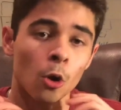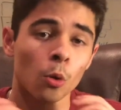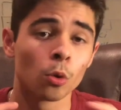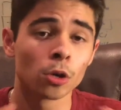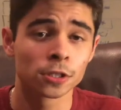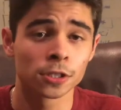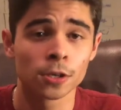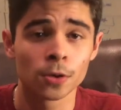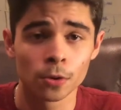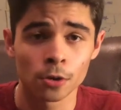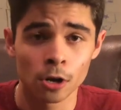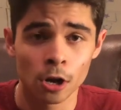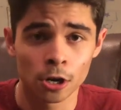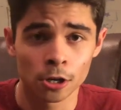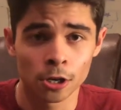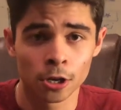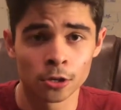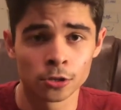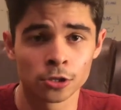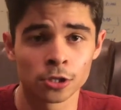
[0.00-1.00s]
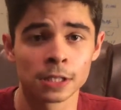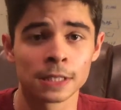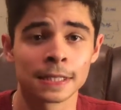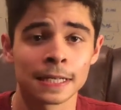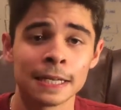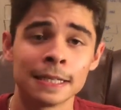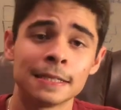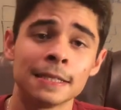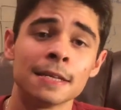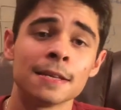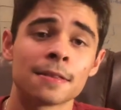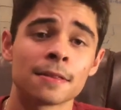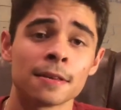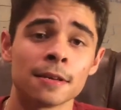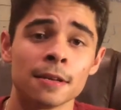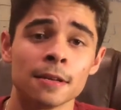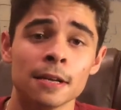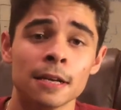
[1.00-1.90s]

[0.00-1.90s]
What's going on, coaches? It's Ethan.